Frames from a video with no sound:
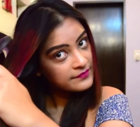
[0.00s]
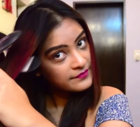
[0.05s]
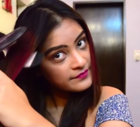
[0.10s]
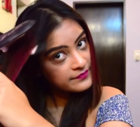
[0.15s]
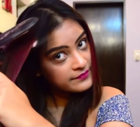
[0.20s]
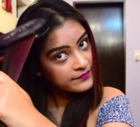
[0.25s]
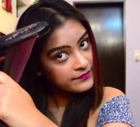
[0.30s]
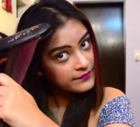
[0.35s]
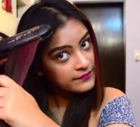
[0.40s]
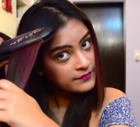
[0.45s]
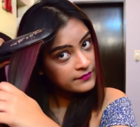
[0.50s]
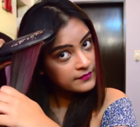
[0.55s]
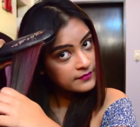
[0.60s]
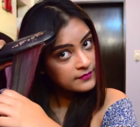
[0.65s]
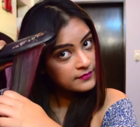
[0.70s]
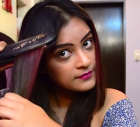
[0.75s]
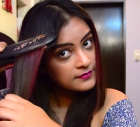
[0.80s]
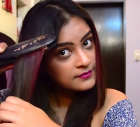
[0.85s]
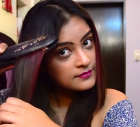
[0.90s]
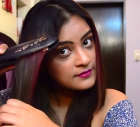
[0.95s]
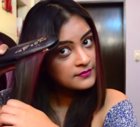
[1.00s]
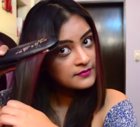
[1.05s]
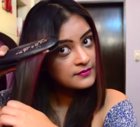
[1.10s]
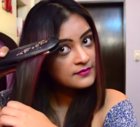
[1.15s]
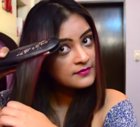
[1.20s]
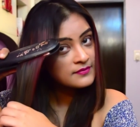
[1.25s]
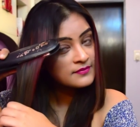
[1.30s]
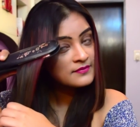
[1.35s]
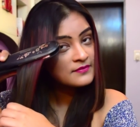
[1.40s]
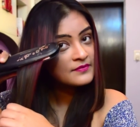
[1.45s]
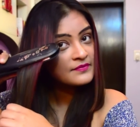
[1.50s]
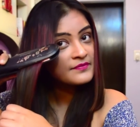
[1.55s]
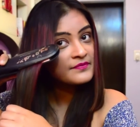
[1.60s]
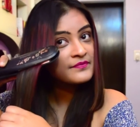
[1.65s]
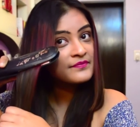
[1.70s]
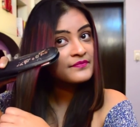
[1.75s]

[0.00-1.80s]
No one is speaking in this clip.